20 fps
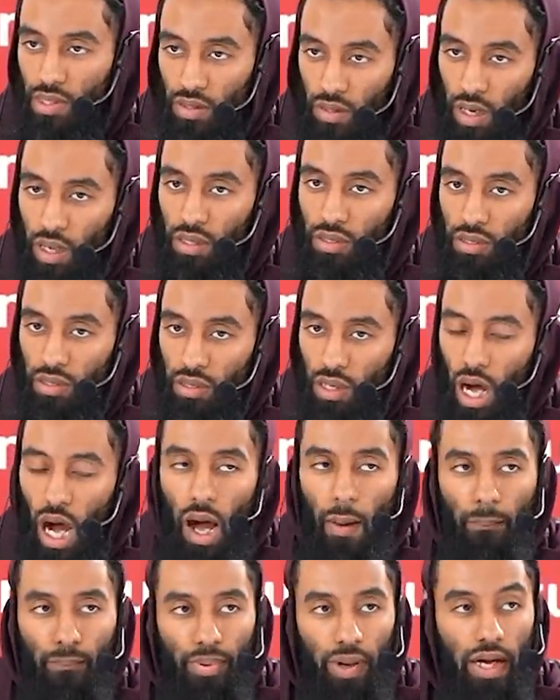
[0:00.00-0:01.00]
Right?
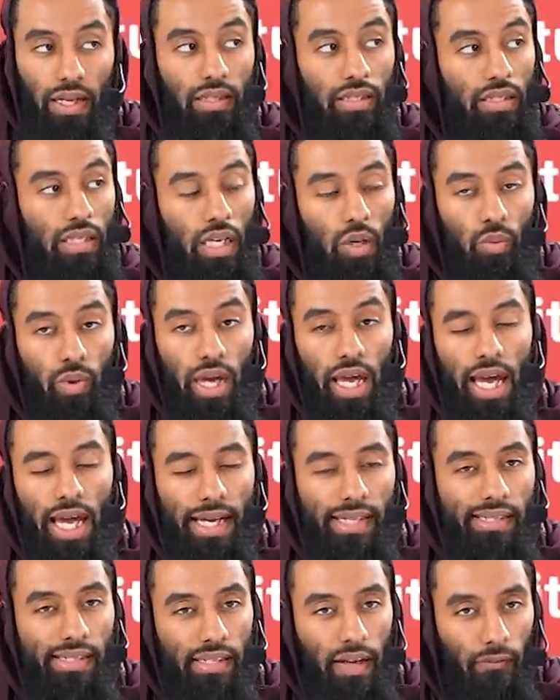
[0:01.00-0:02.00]
Up until we
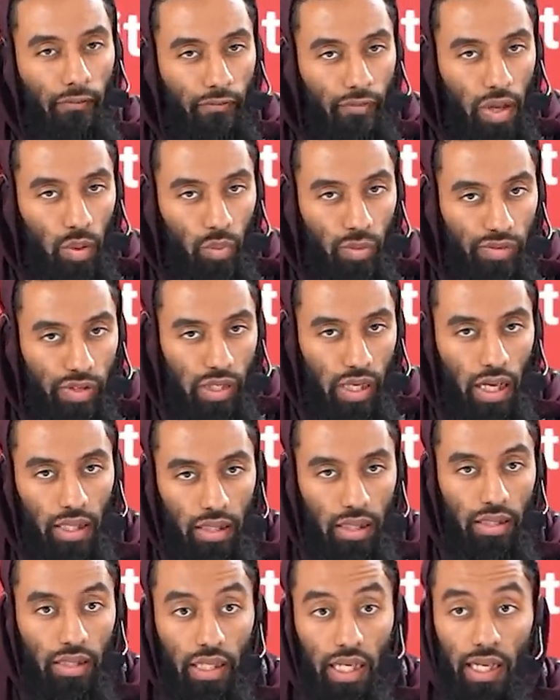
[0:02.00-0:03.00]
hear something with
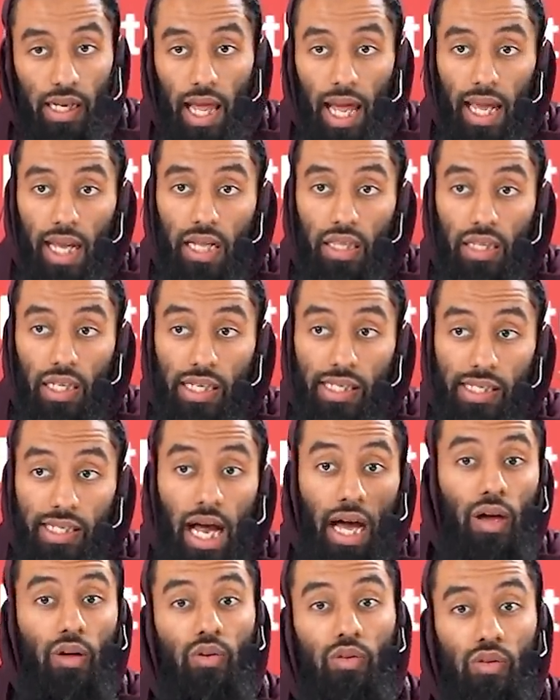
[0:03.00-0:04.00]
certainty like the
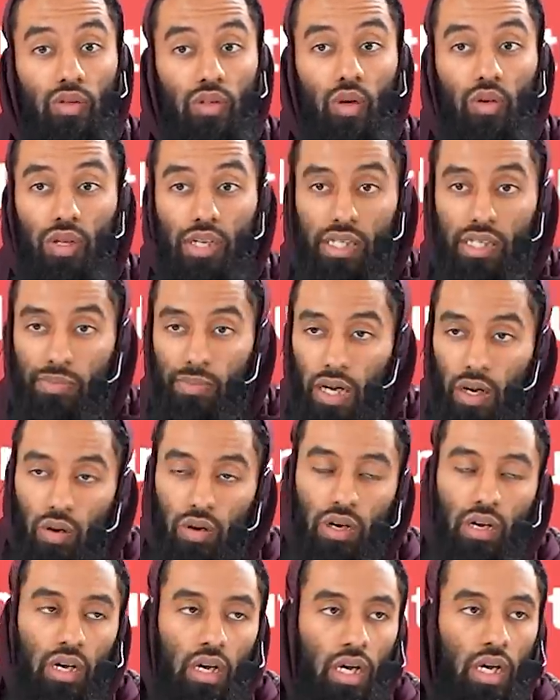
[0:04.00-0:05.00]
sound or the smell,
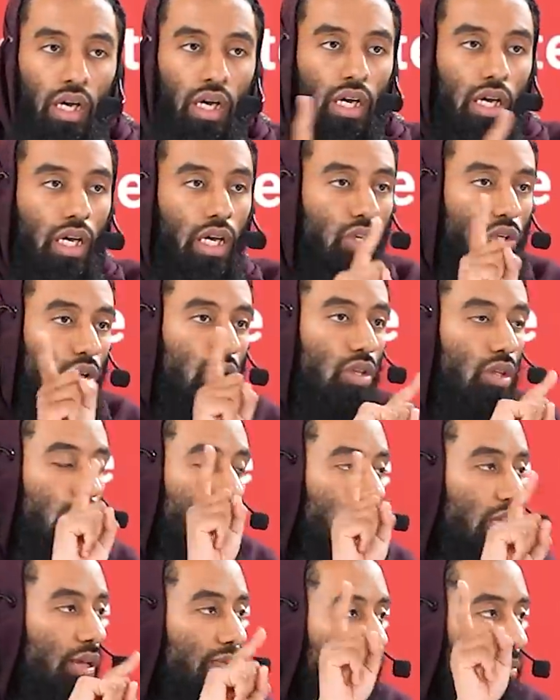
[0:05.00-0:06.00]
he should not
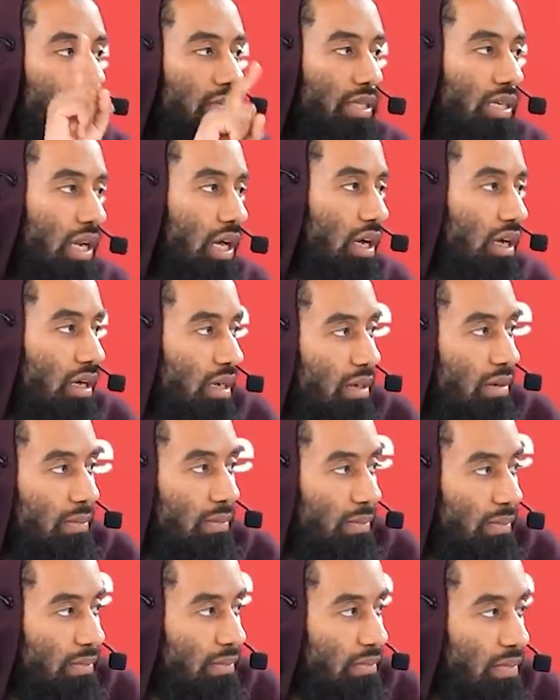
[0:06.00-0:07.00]
leave from the salah.
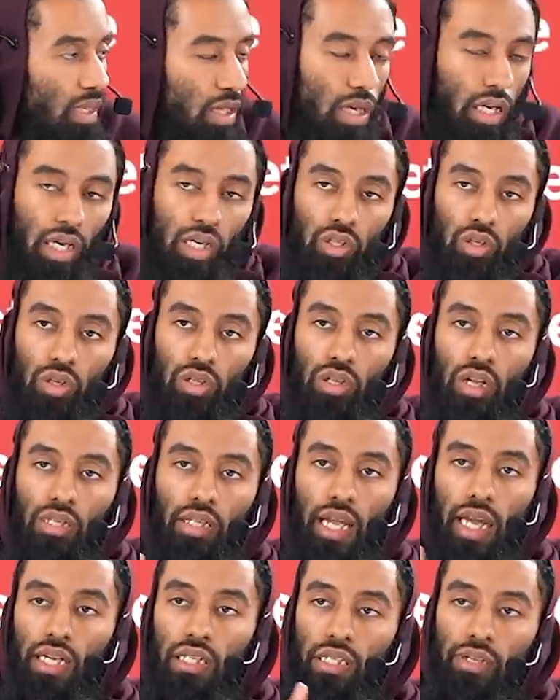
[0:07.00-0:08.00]
He should not
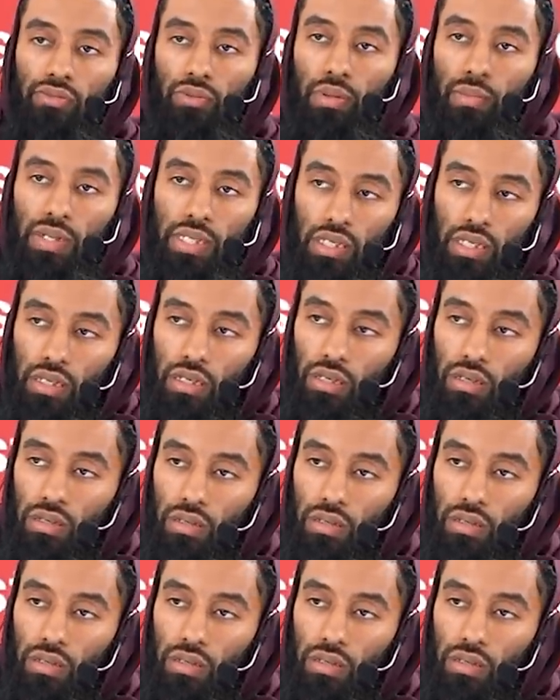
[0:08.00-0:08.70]
exit from the masjid.